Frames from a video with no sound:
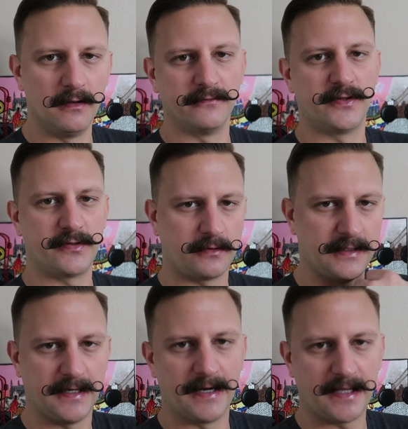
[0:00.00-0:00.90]
all of the
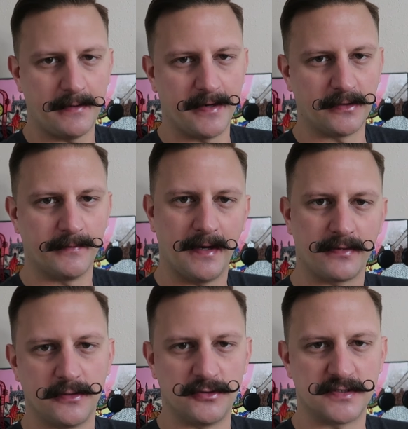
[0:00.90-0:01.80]
turkey kind of came out in your
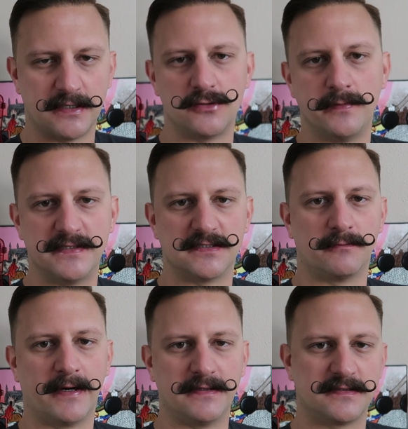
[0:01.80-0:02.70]
mouth and you just had two pieces
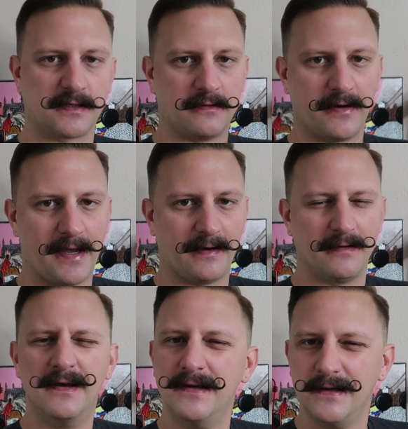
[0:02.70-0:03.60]
of bread stuck in your
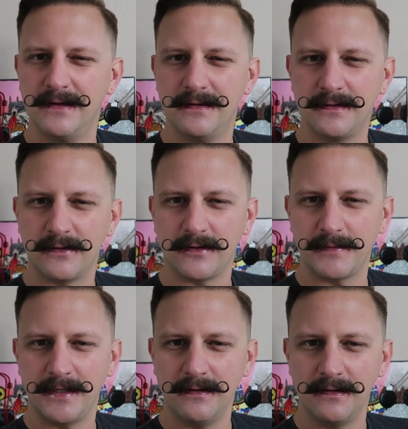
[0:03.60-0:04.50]
hand. You know what
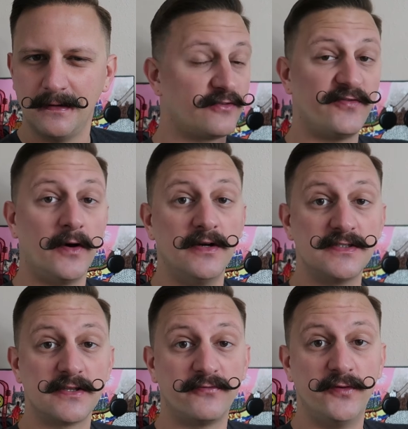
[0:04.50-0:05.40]
I mean? As far
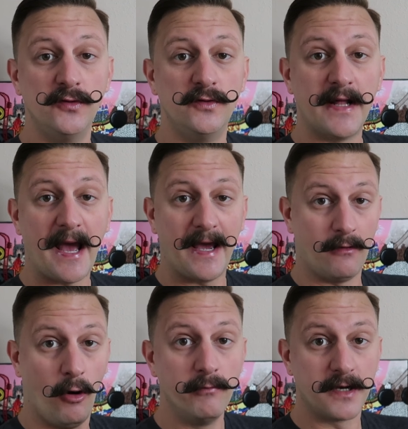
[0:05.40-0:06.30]
as the food
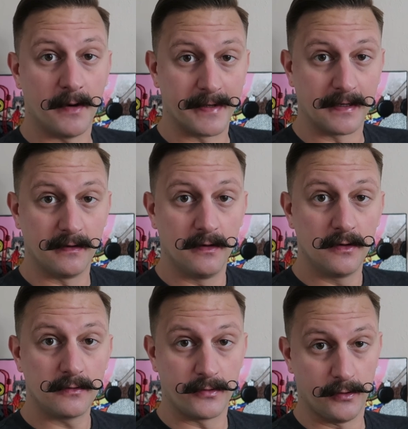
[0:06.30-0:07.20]
at Homecoming,
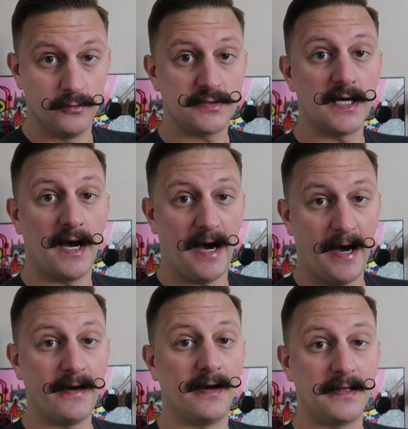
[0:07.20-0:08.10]
those
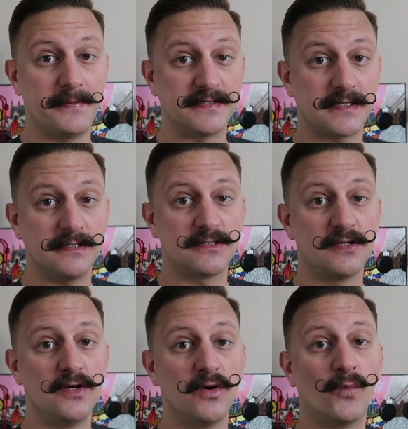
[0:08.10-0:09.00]
hot honey biscuits
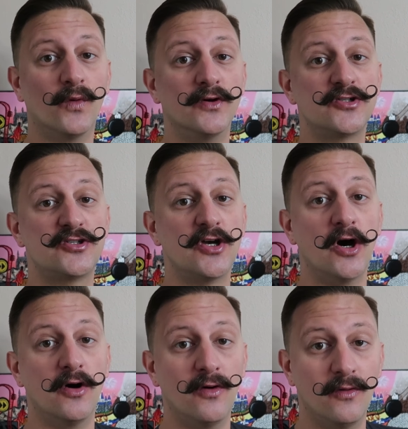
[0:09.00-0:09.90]
were
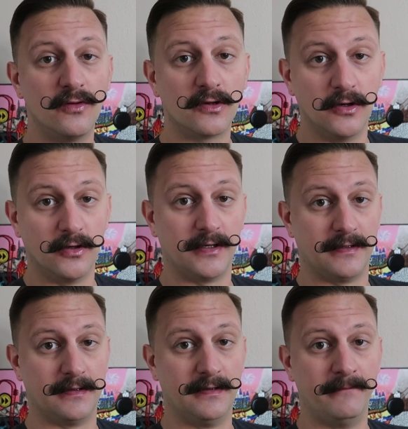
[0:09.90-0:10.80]
so
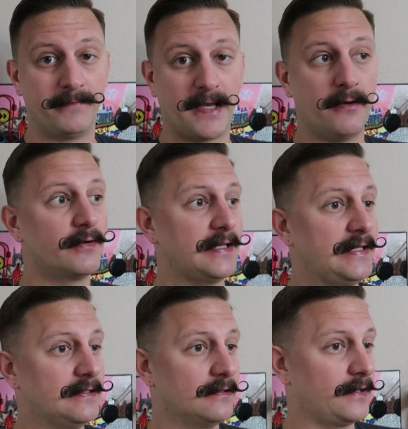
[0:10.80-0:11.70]
good. I want to
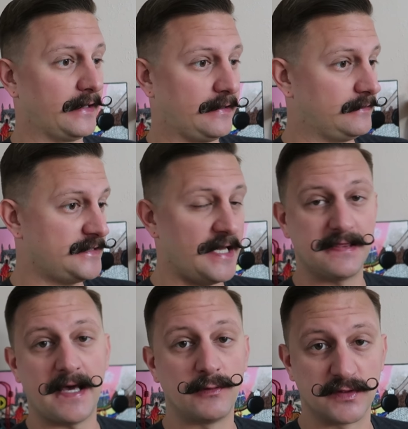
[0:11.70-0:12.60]
eat like
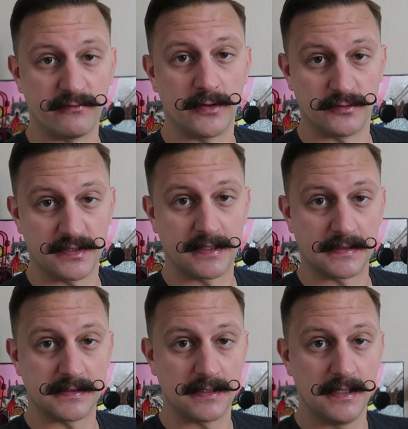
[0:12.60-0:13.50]
ten thousand of those
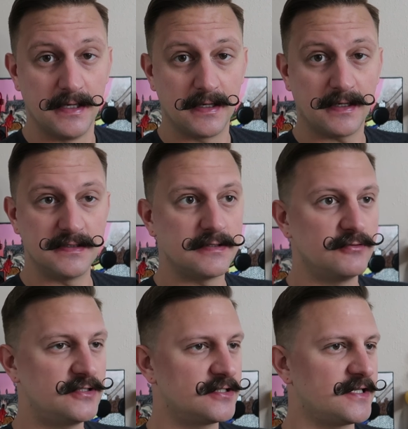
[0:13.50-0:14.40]
things. Cause it
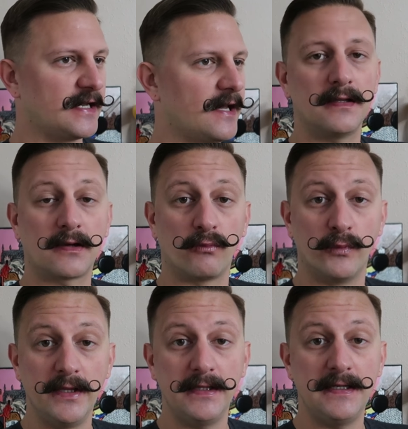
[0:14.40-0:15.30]
was just like like a
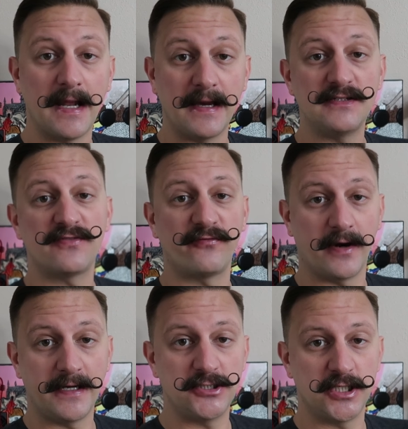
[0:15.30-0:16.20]
really nice
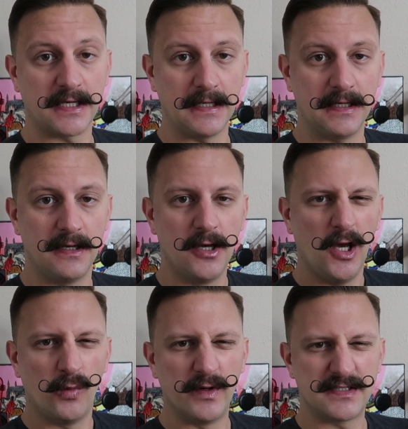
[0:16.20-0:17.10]
fried chicken
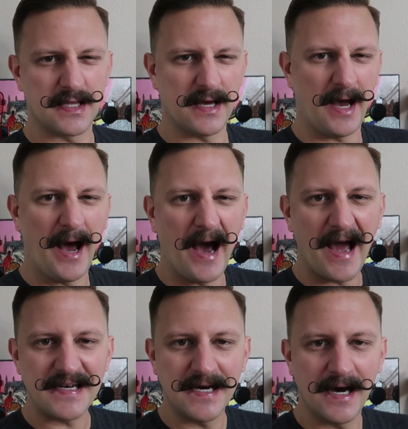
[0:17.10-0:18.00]
with
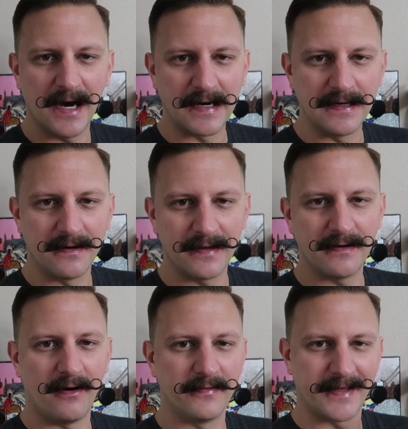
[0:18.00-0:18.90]
hot honey on
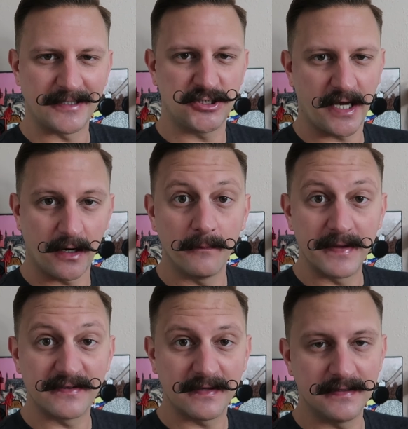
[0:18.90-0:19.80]
it on like cheddar
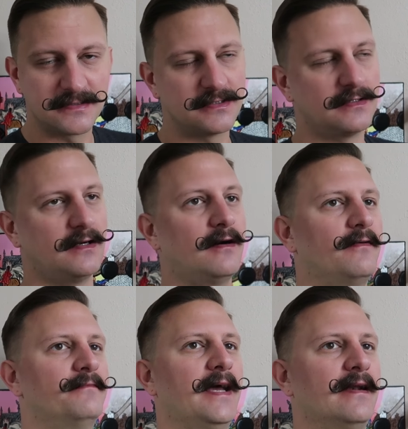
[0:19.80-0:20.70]
biscuits.
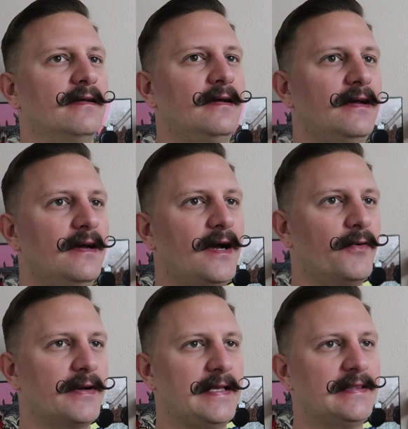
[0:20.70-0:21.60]
Oh man,
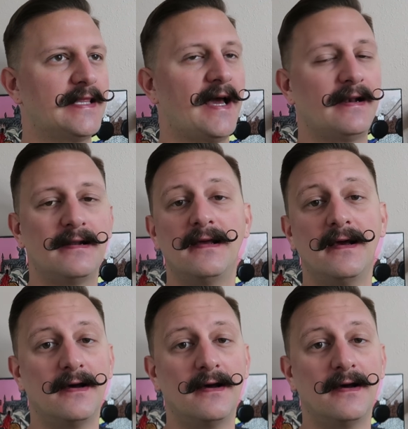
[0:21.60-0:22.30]
I want to eat that